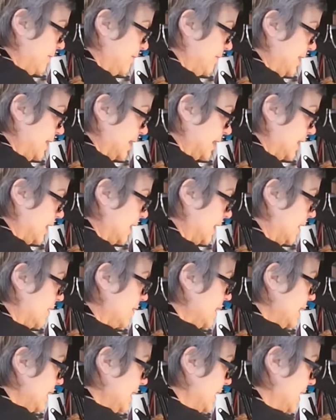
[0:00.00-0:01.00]
bit of
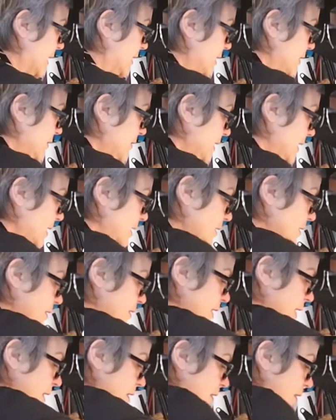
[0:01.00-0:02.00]
curry yellowing
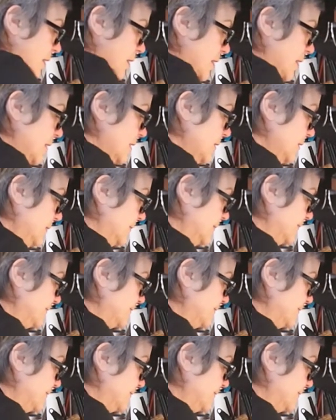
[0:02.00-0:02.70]
going on.